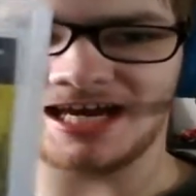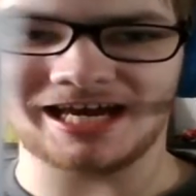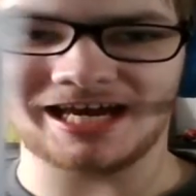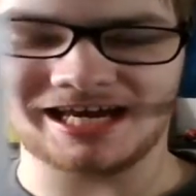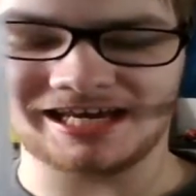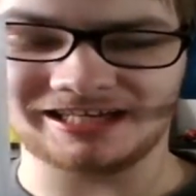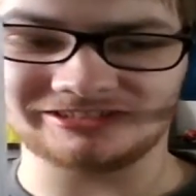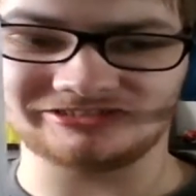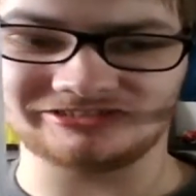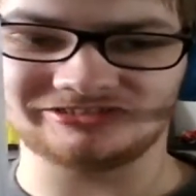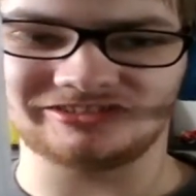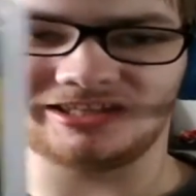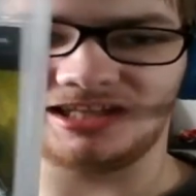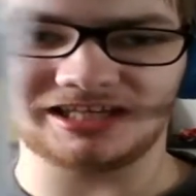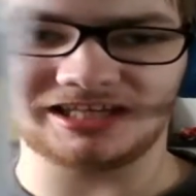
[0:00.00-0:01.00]

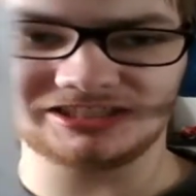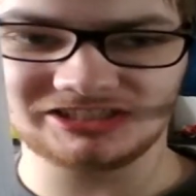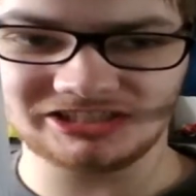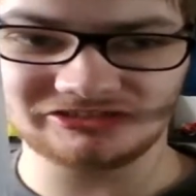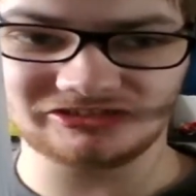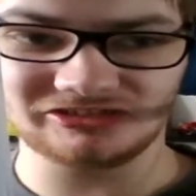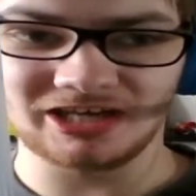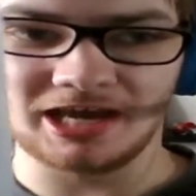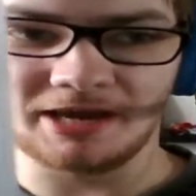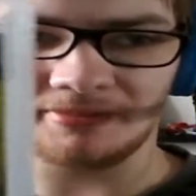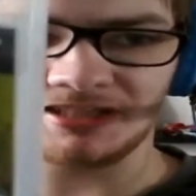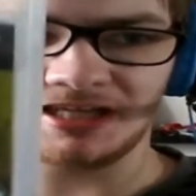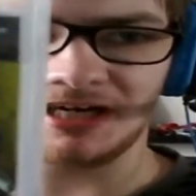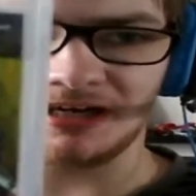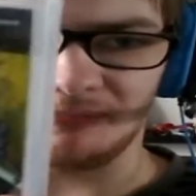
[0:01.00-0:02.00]
has glitches,
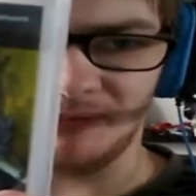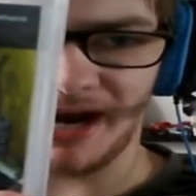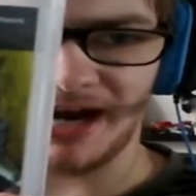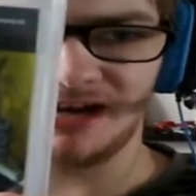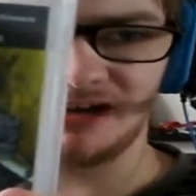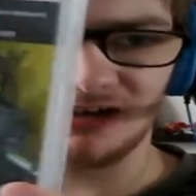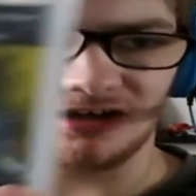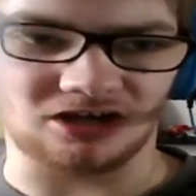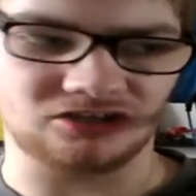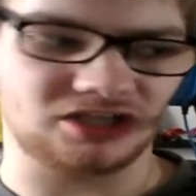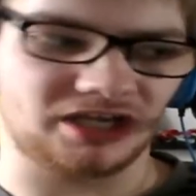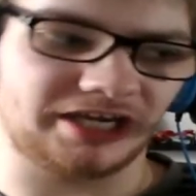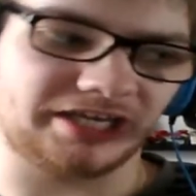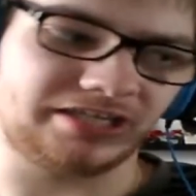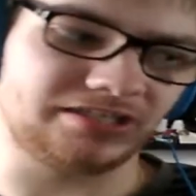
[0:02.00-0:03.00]
but they are minor
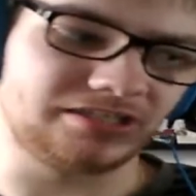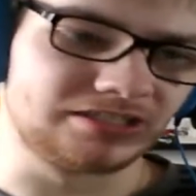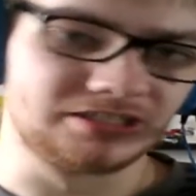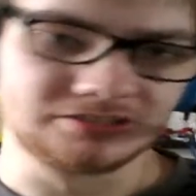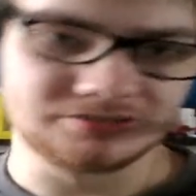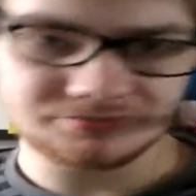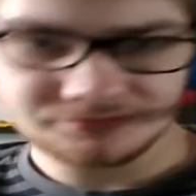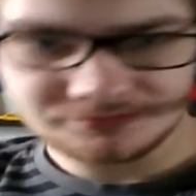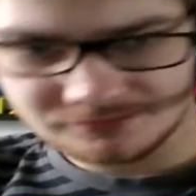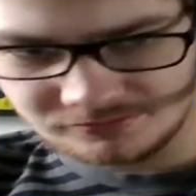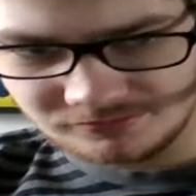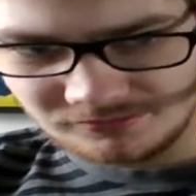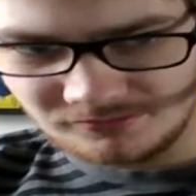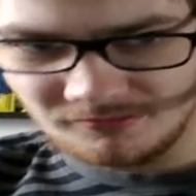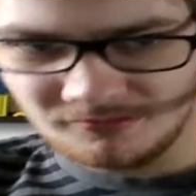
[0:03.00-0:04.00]
unlike
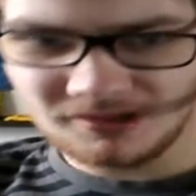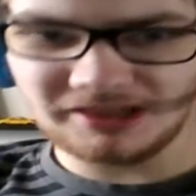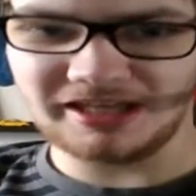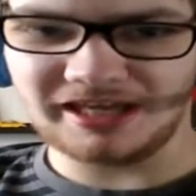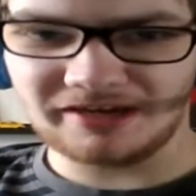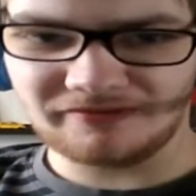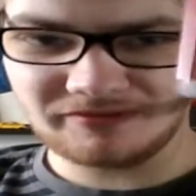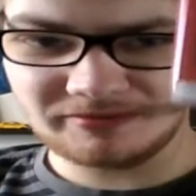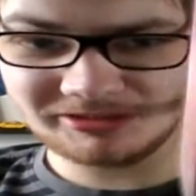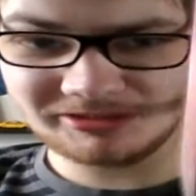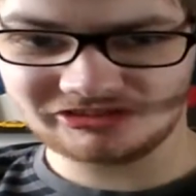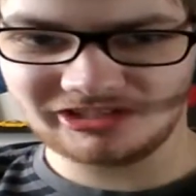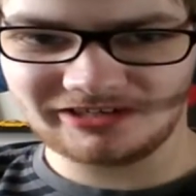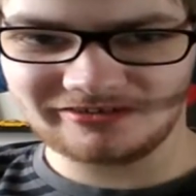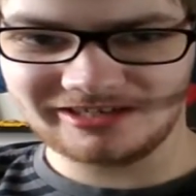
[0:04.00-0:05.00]
the Infamous
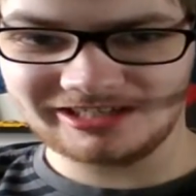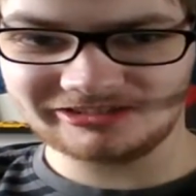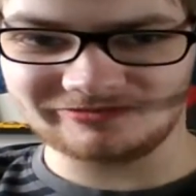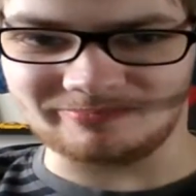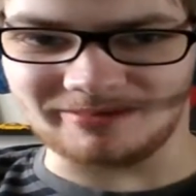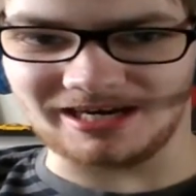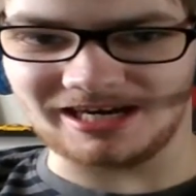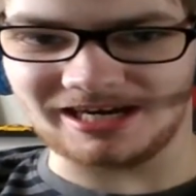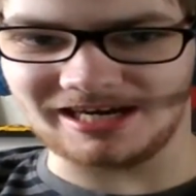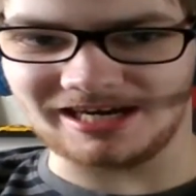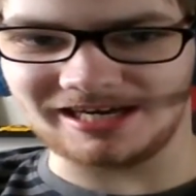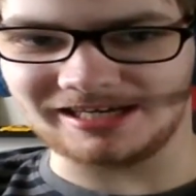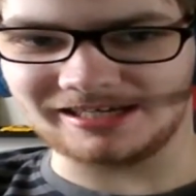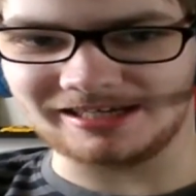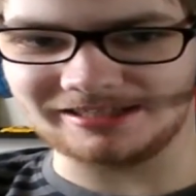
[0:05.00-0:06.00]
series,
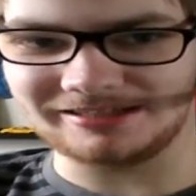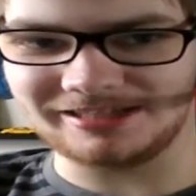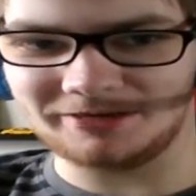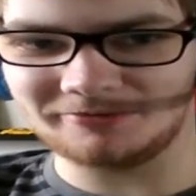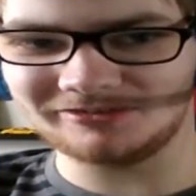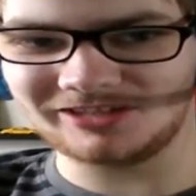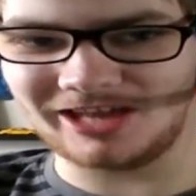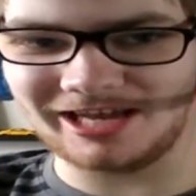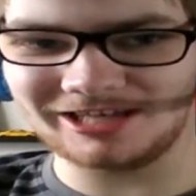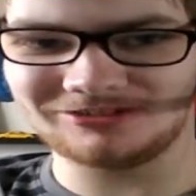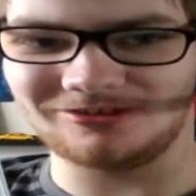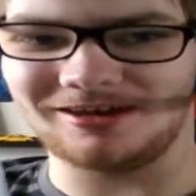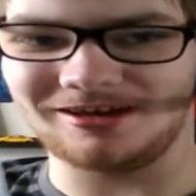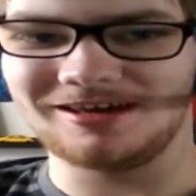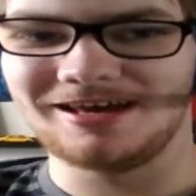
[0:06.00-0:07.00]
but there was
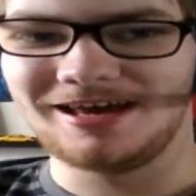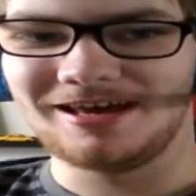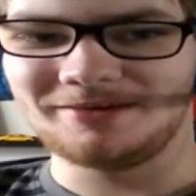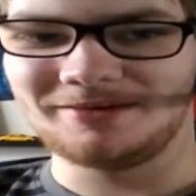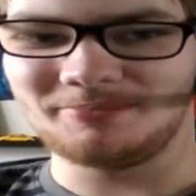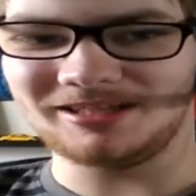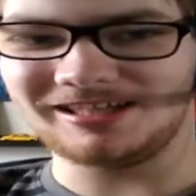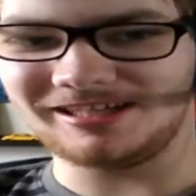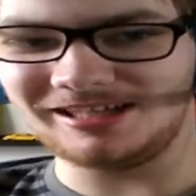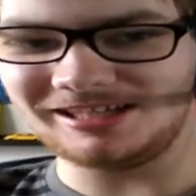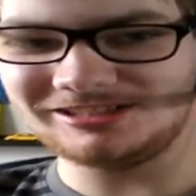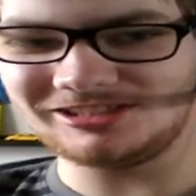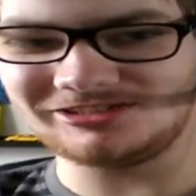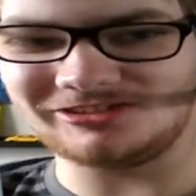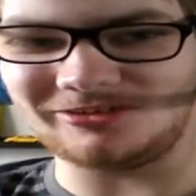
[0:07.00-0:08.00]
actual but the
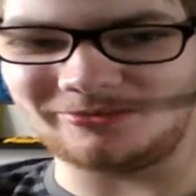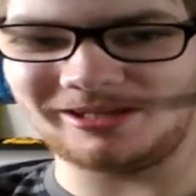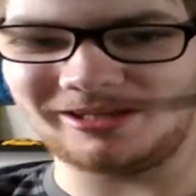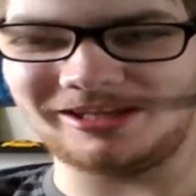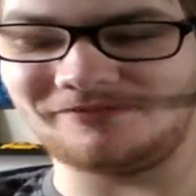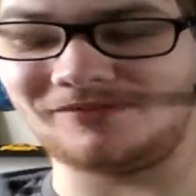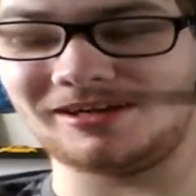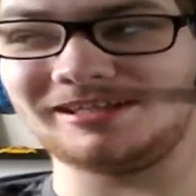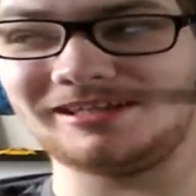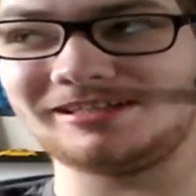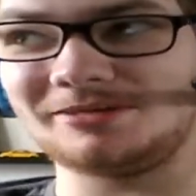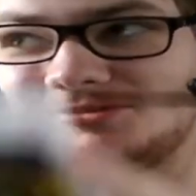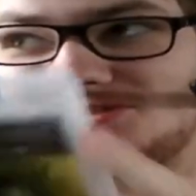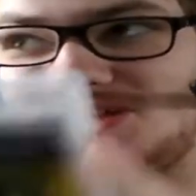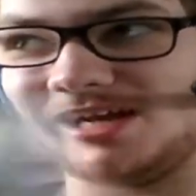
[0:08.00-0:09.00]
glitches are really funny.
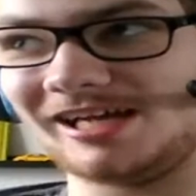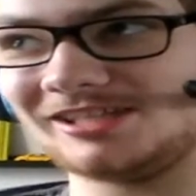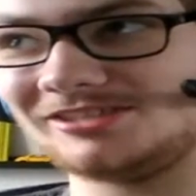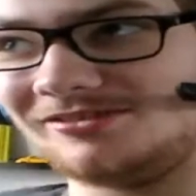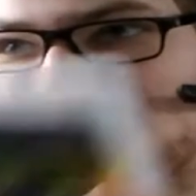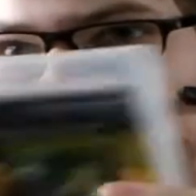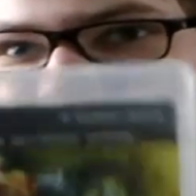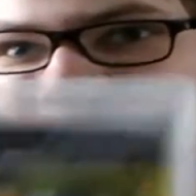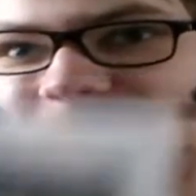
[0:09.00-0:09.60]
There was actually a